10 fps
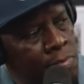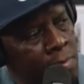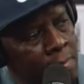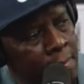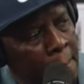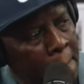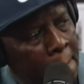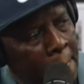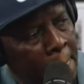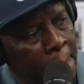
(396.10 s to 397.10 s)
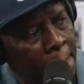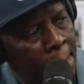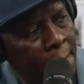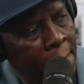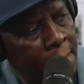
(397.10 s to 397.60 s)

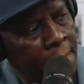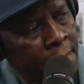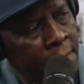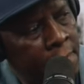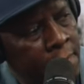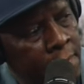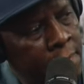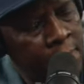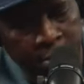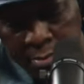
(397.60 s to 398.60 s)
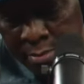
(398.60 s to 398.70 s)
(not speaking)